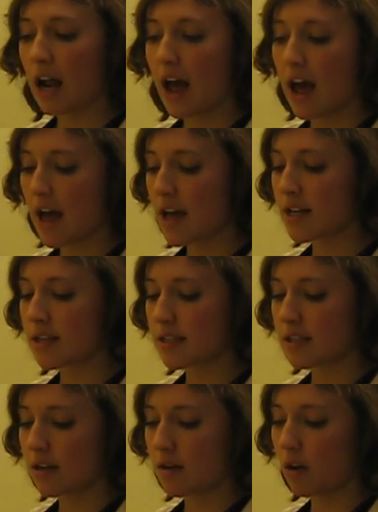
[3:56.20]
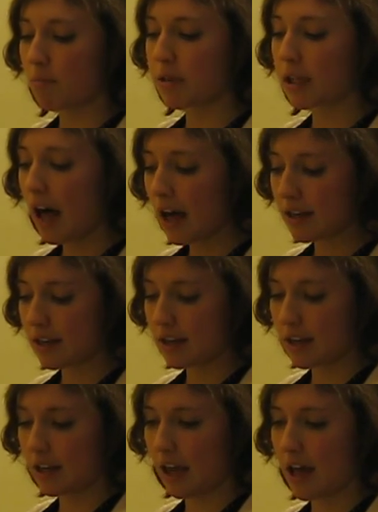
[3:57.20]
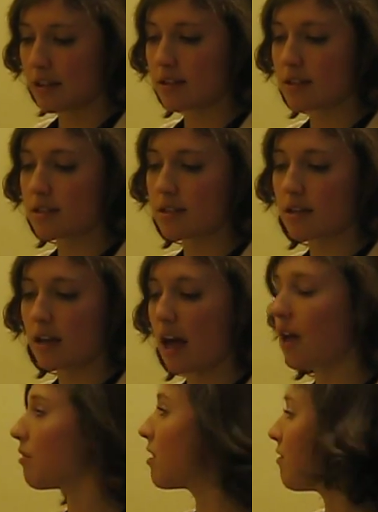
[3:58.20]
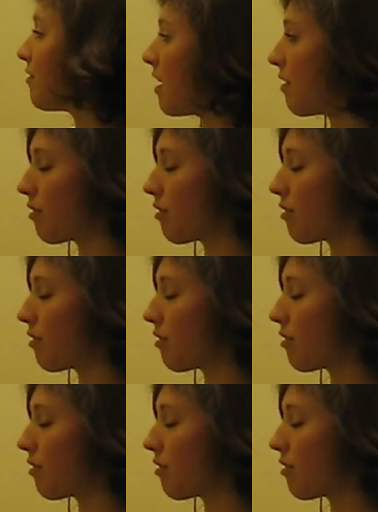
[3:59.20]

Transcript: has plotted against Henry V